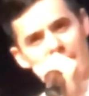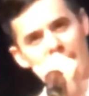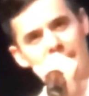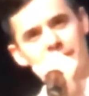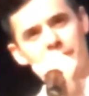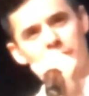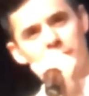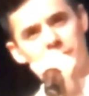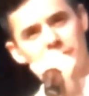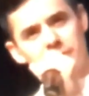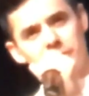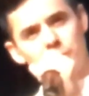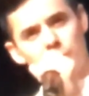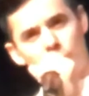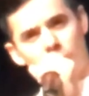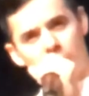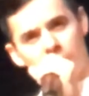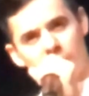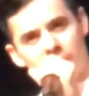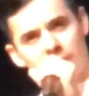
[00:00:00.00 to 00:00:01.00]
I know who
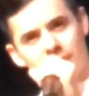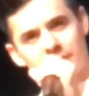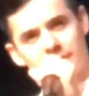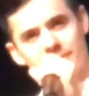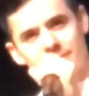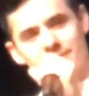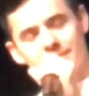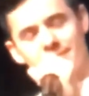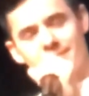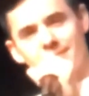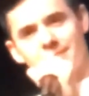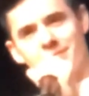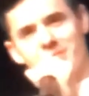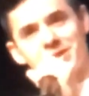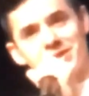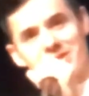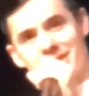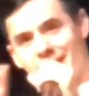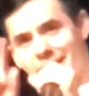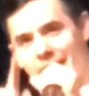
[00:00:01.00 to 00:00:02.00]
you are,
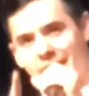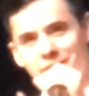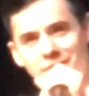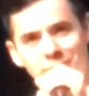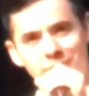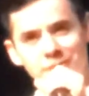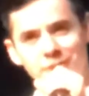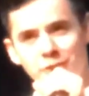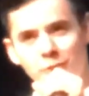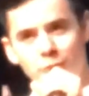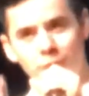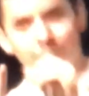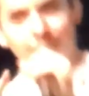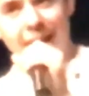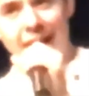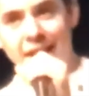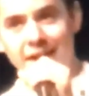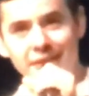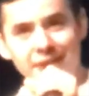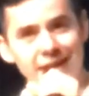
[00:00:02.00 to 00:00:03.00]
just like I knew who you were
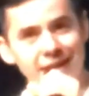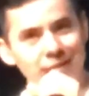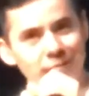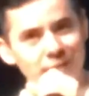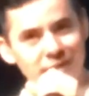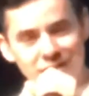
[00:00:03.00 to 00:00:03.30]
back then